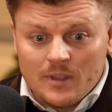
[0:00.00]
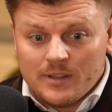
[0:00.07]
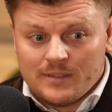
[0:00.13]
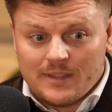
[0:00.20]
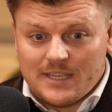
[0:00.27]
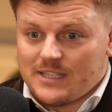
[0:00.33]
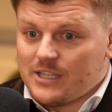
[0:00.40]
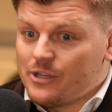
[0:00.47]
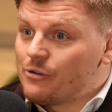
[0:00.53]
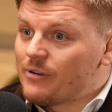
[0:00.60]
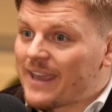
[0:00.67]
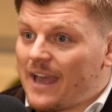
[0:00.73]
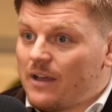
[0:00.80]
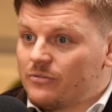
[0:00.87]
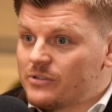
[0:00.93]
these are your
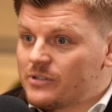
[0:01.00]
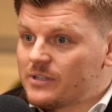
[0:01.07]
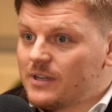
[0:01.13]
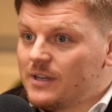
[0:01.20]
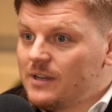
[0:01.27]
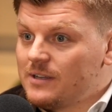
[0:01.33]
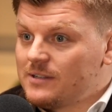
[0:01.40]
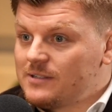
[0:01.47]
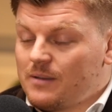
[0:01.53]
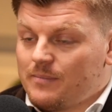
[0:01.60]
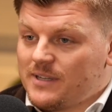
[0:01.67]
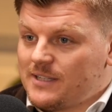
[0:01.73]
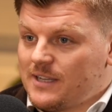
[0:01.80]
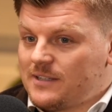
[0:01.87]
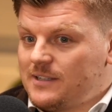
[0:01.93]
accounts. Some
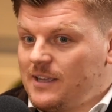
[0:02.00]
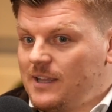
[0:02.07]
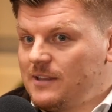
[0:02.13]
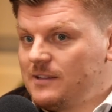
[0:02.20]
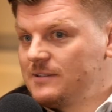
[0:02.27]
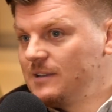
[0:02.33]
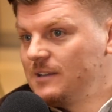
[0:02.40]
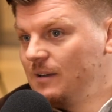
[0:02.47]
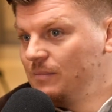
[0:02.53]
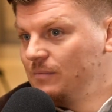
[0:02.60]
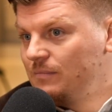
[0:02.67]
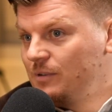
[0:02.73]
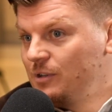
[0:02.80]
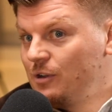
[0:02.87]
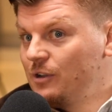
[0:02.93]
existing, some
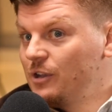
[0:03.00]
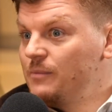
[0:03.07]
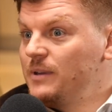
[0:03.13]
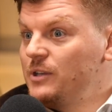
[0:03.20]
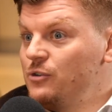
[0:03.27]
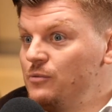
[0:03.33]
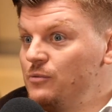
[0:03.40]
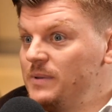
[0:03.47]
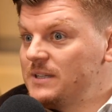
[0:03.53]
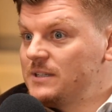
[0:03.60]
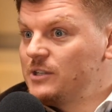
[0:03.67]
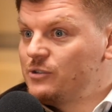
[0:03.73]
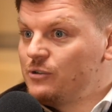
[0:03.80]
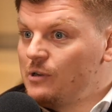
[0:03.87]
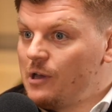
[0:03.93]
going to be new
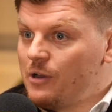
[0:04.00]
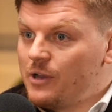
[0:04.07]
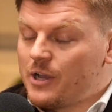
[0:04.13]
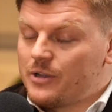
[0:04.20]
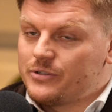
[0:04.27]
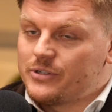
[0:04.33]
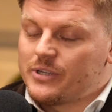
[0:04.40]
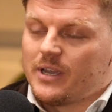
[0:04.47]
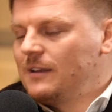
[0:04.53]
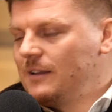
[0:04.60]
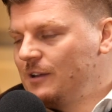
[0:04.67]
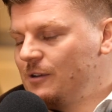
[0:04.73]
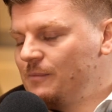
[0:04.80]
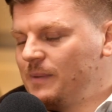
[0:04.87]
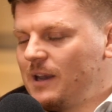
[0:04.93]
business, new logos.
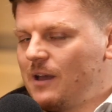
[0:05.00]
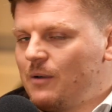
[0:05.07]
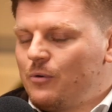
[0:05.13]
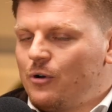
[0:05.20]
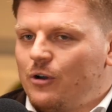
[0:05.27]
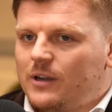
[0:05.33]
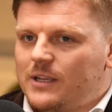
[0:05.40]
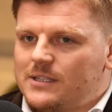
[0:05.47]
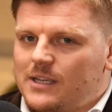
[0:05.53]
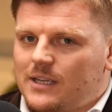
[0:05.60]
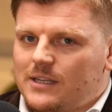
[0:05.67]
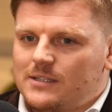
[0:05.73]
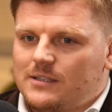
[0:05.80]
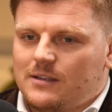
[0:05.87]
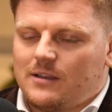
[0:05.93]
A bit like what Ollie said.
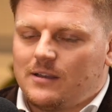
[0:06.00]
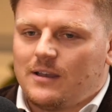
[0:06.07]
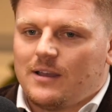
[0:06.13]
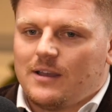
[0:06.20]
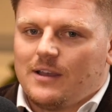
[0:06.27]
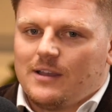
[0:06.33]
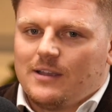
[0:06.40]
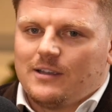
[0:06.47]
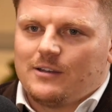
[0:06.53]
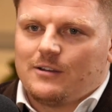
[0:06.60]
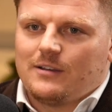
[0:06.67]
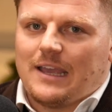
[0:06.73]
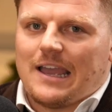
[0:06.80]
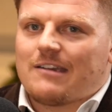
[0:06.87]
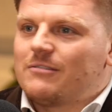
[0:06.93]
It's the
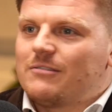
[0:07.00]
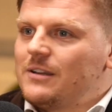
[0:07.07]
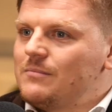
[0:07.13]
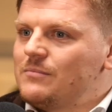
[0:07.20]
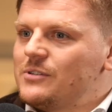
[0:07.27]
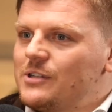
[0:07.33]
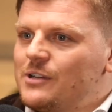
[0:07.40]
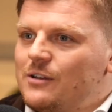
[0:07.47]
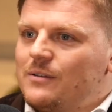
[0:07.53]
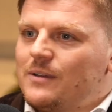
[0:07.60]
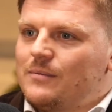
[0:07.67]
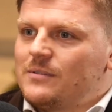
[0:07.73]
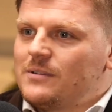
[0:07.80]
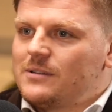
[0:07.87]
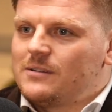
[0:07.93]
acronyms.
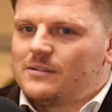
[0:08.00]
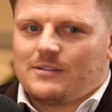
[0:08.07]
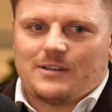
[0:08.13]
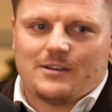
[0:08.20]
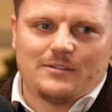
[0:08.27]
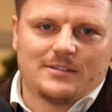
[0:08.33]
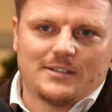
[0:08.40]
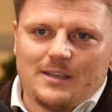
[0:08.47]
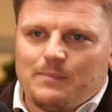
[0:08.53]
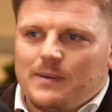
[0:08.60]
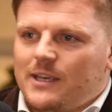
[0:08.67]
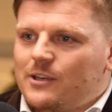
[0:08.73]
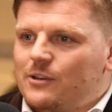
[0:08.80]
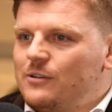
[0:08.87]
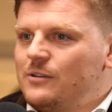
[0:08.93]
It was
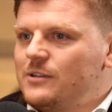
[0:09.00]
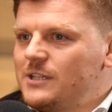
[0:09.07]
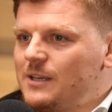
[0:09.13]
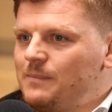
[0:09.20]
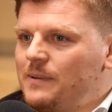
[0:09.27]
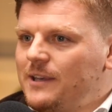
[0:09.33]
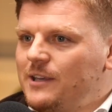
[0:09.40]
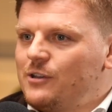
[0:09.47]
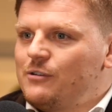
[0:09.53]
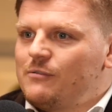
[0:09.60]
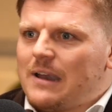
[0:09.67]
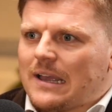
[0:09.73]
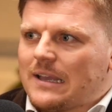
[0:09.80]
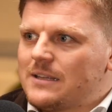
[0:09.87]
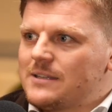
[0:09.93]
CPU, GPU,
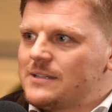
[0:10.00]
rack and